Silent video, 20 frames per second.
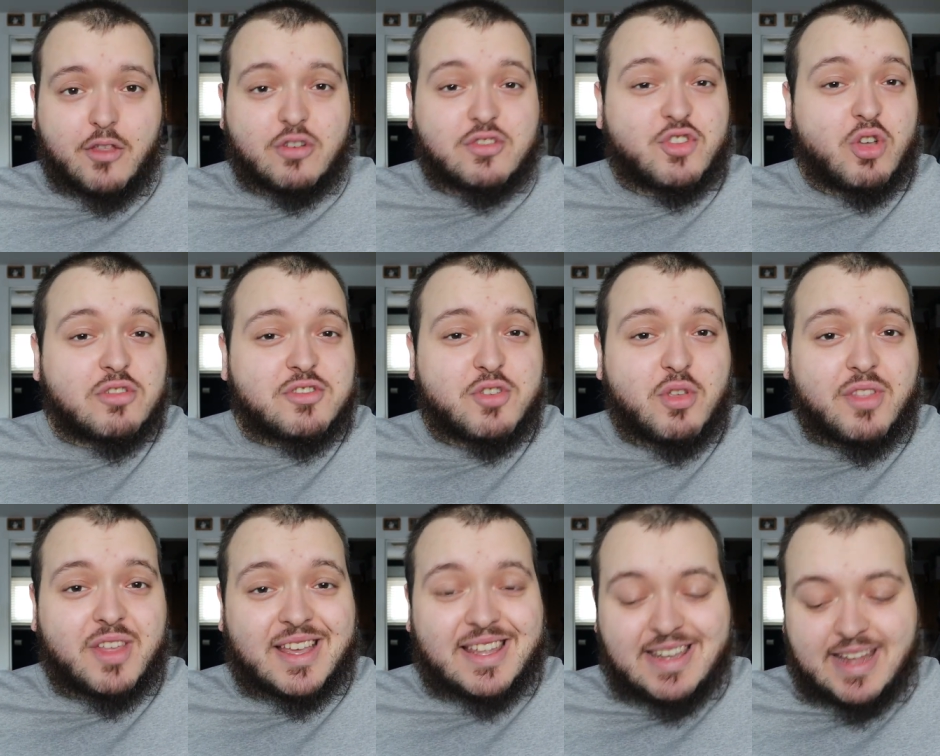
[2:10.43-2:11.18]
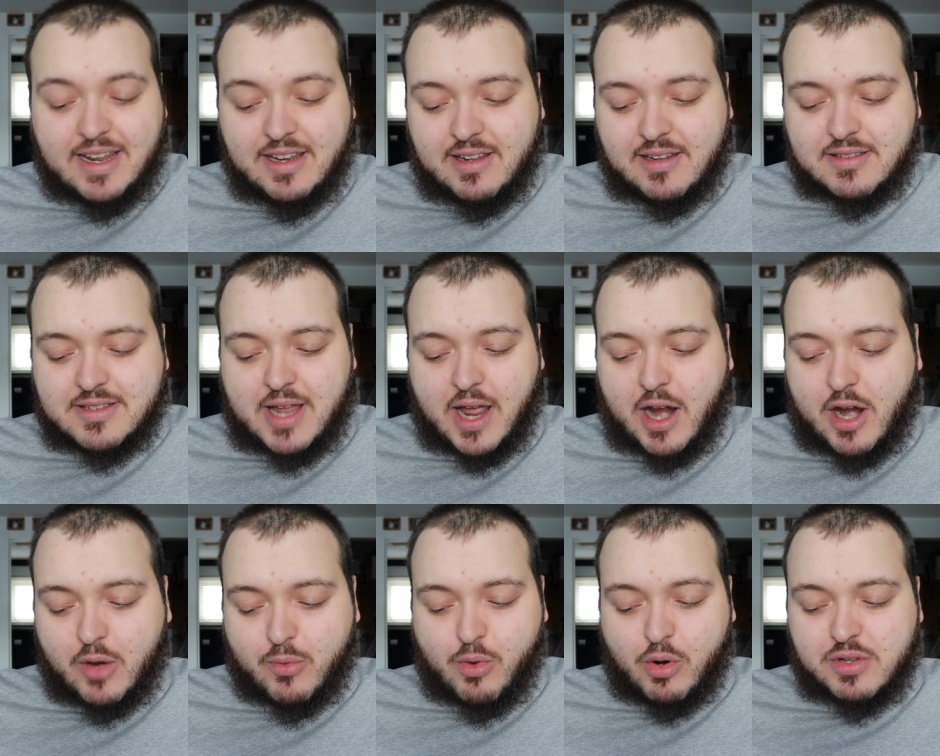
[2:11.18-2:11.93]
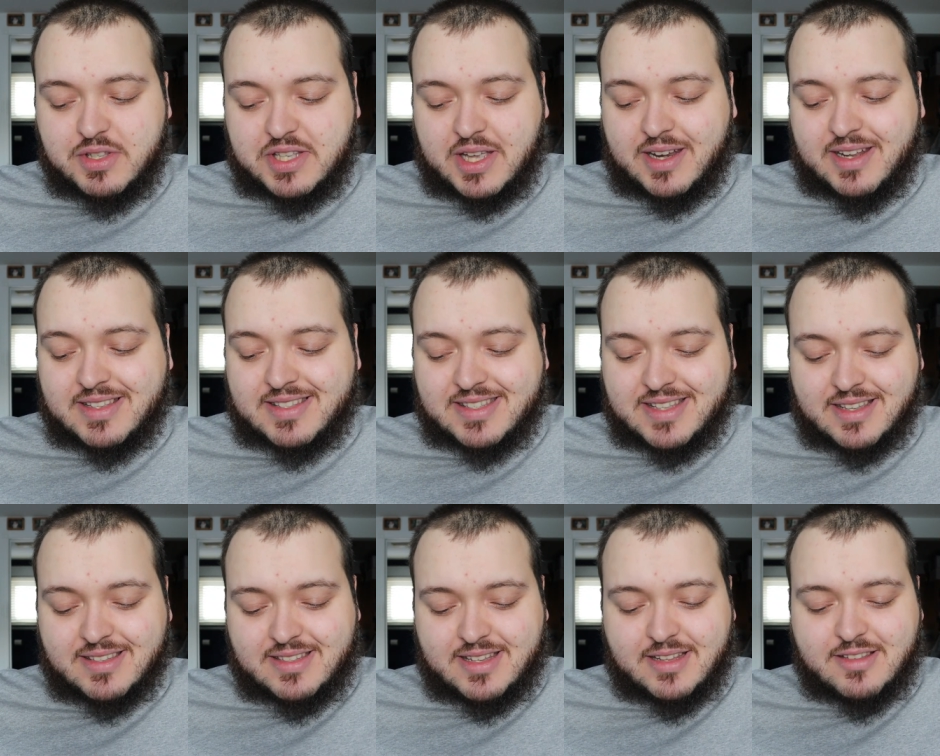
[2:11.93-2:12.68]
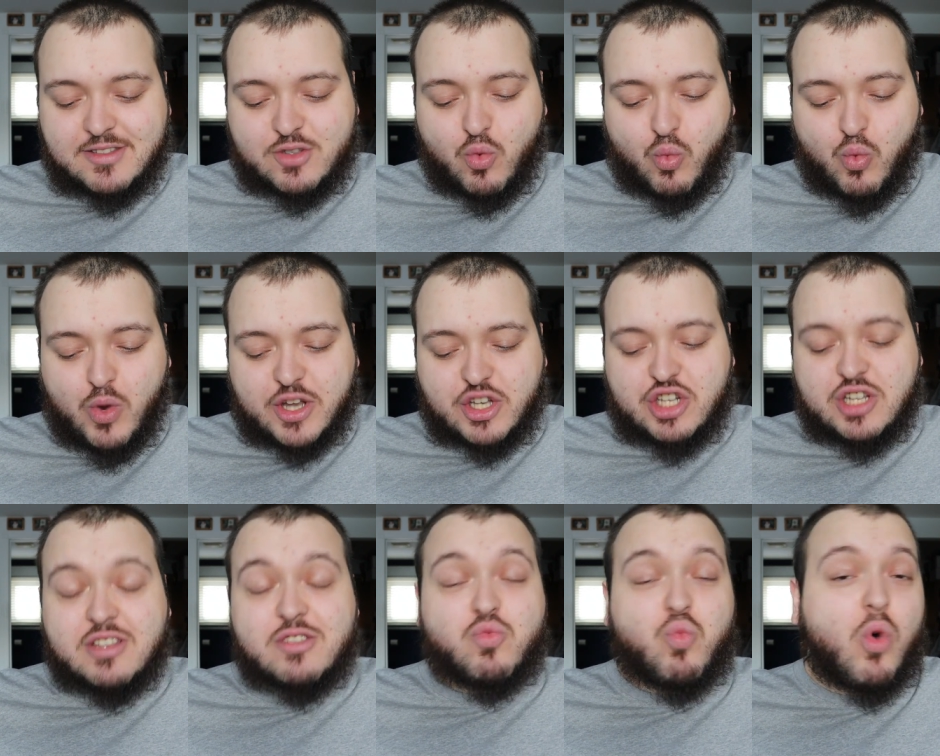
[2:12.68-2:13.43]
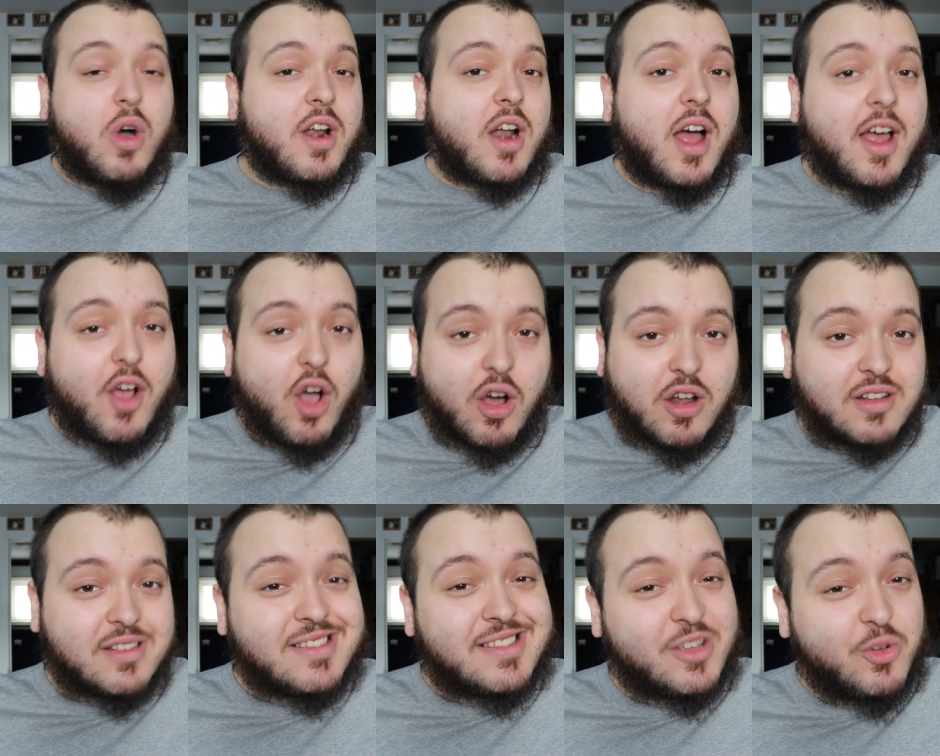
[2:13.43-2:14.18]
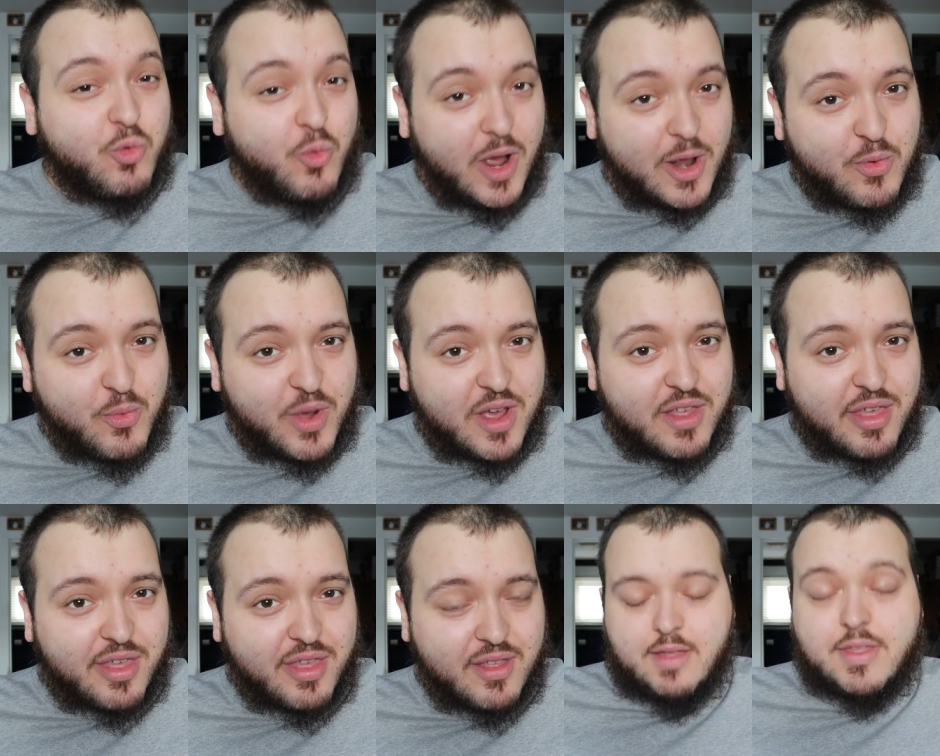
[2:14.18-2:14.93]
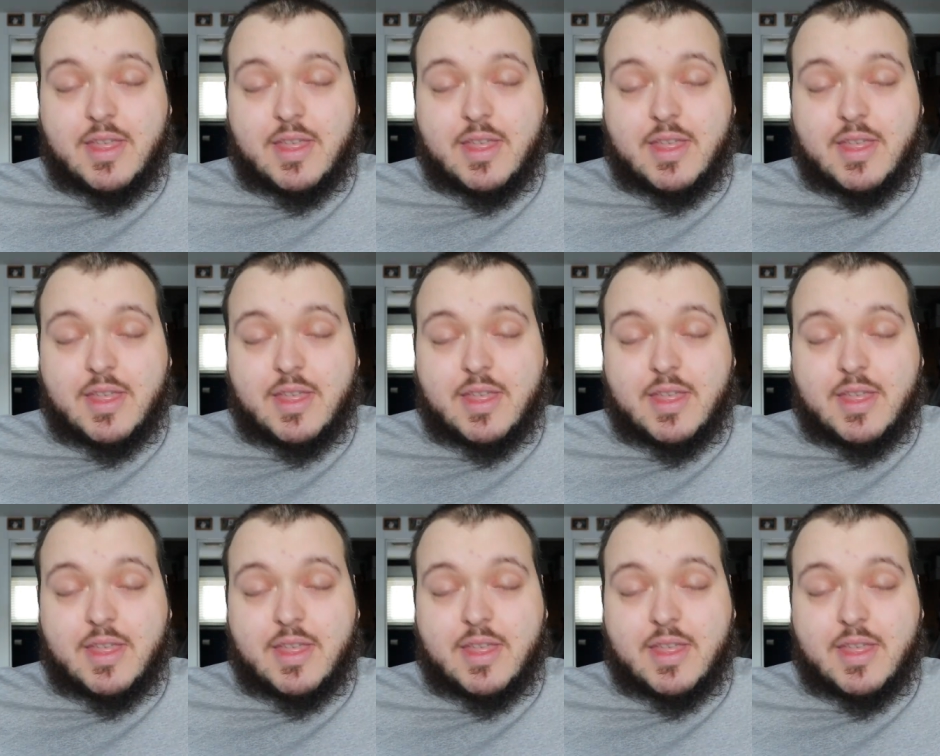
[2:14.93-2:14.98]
There's also the Canadian Tire Roadside Assistance, which is what I honestly went with.